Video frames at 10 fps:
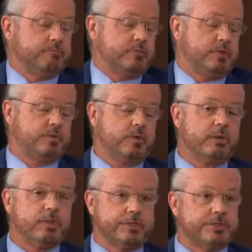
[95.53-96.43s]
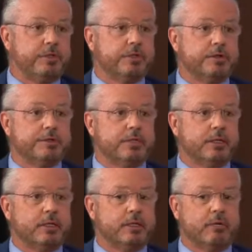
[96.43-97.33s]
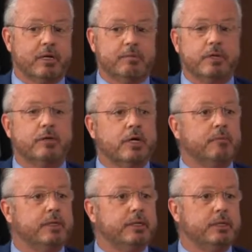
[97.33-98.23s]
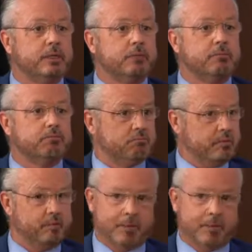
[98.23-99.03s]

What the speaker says: for 20 plus years and ran my own company and